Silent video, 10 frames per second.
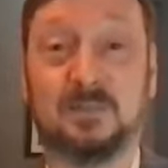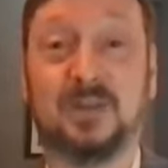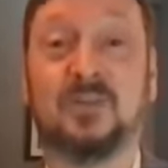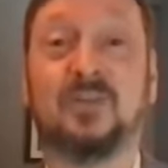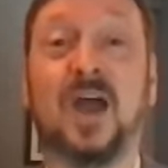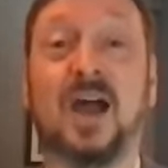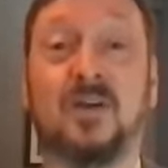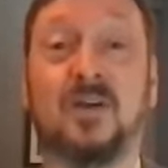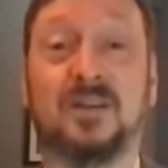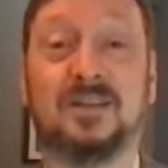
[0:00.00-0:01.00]
but they're not
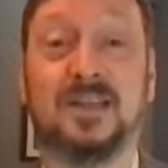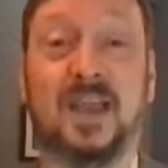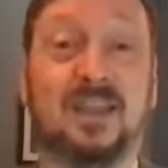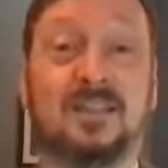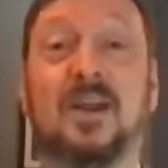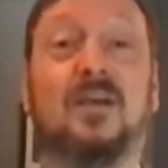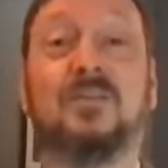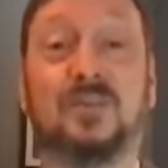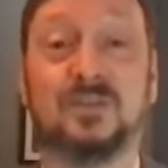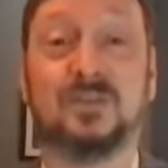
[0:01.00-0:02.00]
going to say the
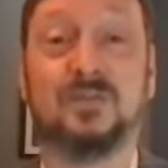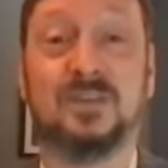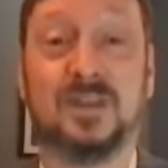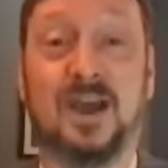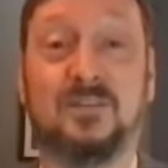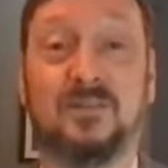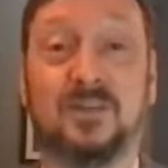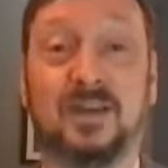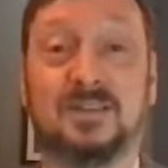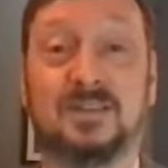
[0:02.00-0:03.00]
governor should resign,
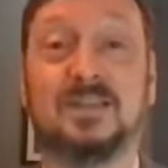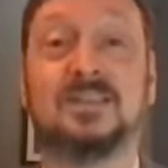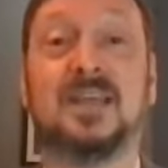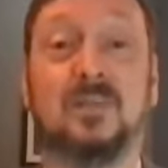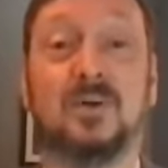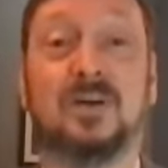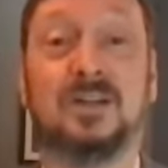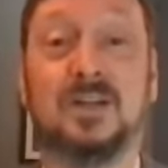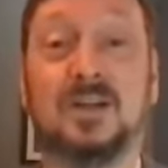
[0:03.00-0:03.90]
for instance. They will